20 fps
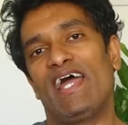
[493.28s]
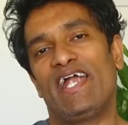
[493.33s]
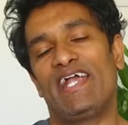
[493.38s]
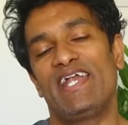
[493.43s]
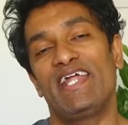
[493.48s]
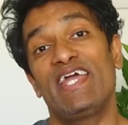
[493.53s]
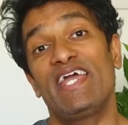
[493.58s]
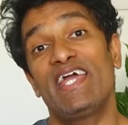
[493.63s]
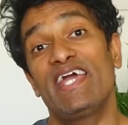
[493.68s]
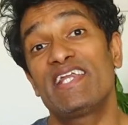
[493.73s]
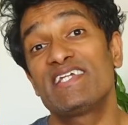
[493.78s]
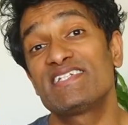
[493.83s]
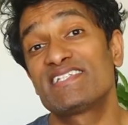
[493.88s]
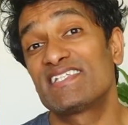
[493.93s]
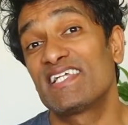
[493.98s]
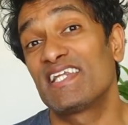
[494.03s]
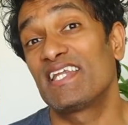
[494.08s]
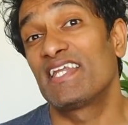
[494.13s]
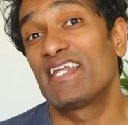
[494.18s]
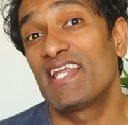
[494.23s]
And here
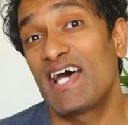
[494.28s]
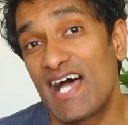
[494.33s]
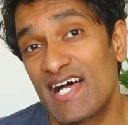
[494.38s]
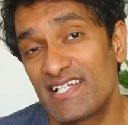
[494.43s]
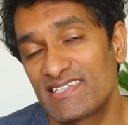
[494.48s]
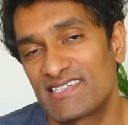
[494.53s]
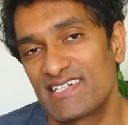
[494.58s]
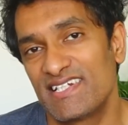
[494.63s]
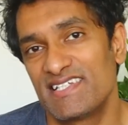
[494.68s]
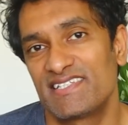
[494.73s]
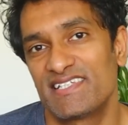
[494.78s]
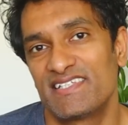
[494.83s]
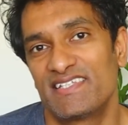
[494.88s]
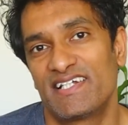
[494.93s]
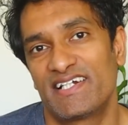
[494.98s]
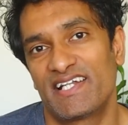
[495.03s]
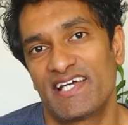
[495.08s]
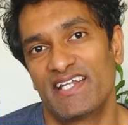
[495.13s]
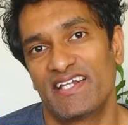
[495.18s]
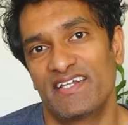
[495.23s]
is the last
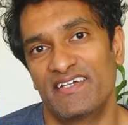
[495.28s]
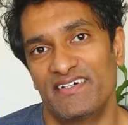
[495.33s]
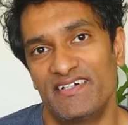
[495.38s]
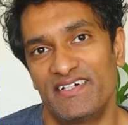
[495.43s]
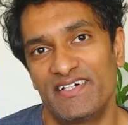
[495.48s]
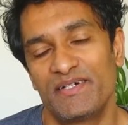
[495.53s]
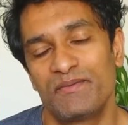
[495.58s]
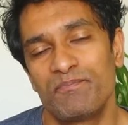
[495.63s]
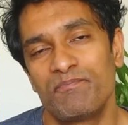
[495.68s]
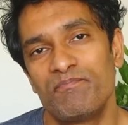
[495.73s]
lesson that I learned.